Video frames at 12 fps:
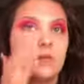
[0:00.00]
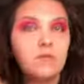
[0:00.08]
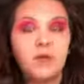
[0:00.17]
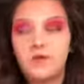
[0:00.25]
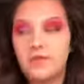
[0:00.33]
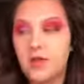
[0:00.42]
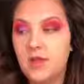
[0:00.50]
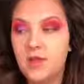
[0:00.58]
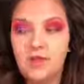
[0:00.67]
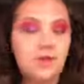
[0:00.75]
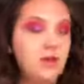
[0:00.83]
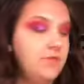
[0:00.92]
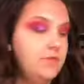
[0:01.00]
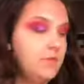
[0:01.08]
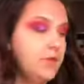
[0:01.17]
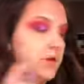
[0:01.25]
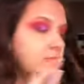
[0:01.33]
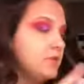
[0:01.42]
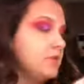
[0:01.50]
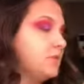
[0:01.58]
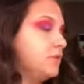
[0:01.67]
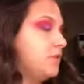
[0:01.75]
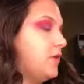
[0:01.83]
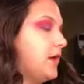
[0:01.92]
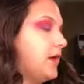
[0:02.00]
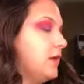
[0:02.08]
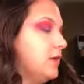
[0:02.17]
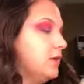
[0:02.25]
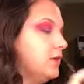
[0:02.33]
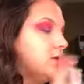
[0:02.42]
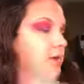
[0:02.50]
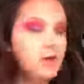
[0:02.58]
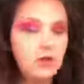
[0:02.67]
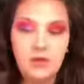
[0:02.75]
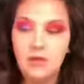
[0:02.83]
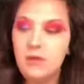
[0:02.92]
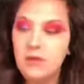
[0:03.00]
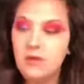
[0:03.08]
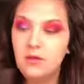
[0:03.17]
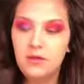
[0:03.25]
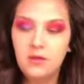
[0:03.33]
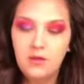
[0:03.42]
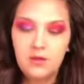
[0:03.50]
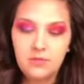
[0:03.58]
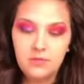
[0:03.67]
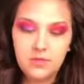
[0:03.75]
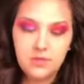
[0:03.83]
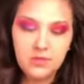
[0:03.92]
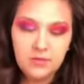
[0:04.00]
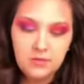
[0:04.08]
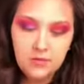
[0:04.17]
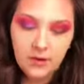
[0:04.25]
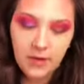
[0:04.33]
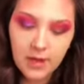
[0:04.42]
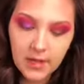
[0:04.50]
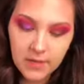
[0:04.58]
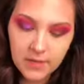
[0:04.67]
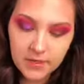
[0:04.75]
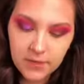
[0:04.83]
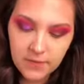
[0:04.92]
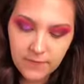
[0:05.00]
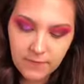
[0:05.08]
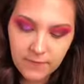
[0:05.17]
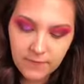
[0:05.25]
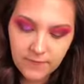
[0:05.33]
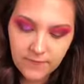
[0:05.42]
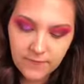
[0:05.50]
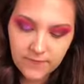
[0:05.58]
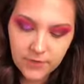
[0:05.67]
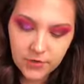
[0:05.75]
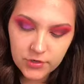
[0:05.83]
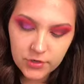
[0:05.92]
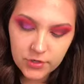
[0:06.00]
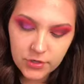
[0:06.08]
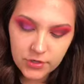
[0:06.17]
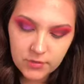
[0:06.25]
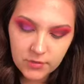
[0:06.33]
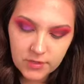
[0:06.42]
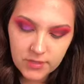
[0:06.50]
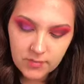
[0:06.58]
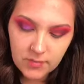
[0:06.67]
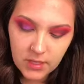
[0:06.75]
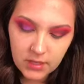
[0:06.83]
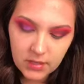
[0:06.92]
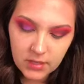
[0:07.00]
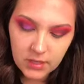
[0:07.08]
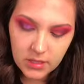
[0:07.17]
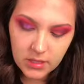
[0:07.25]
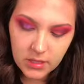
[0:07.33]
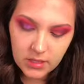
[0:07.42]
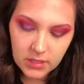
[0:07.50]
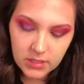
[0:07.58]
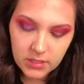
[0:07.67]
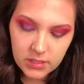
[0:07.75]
We've got fallout everywhere, which is why we do our eyes first with something like this.